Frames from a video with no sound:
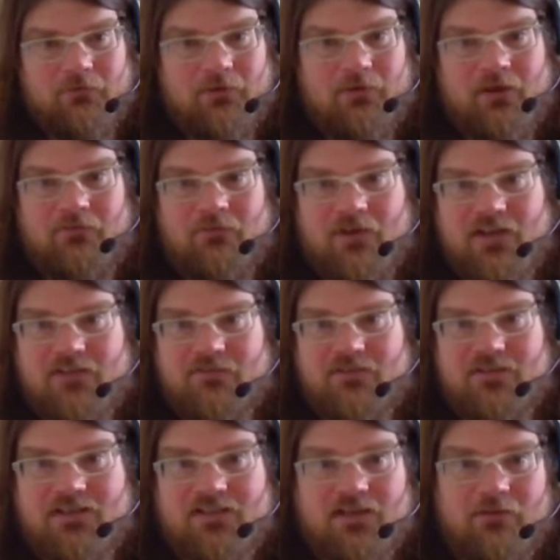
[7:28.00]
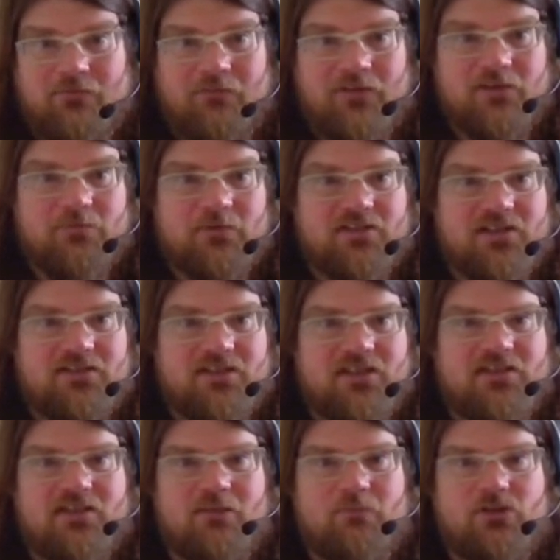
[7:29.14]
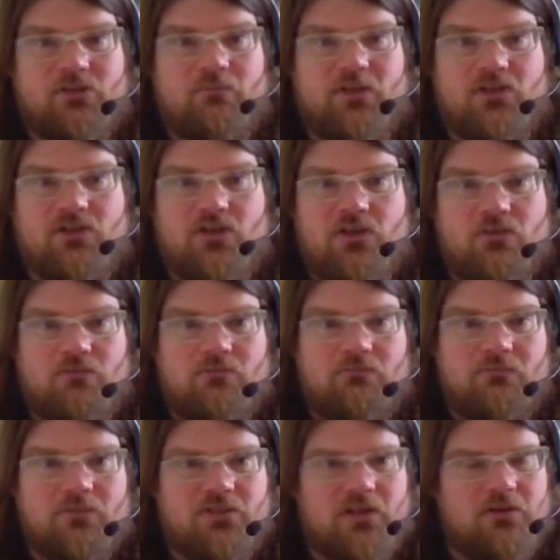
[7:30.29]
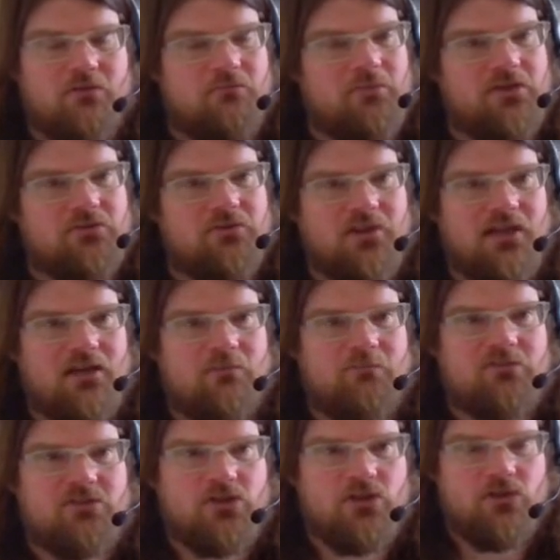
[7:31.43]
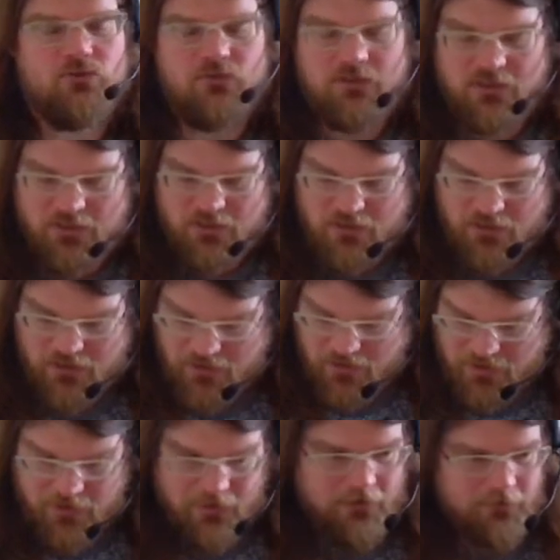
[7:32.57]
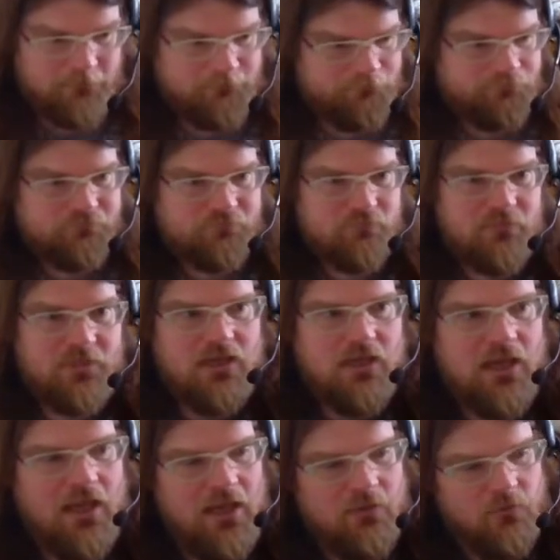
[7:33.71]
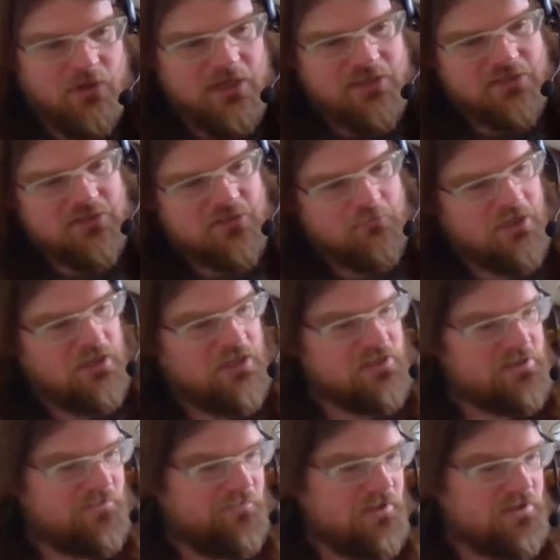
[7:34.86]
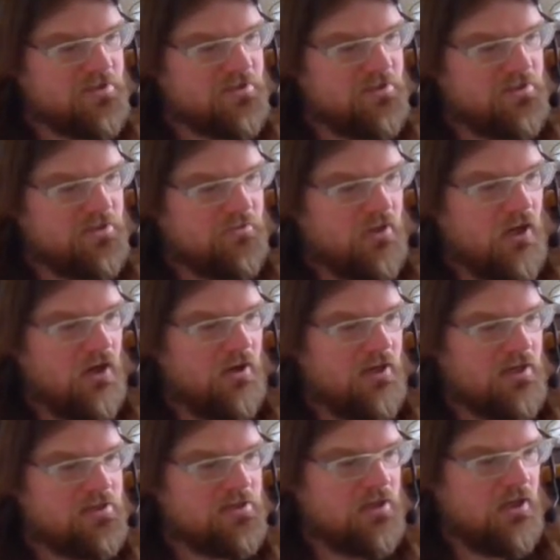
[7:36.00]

advice for setting up for Facebook says that this number should be 2. So make sure that that number is 2. And what else is on my list of things to do? Oh yes,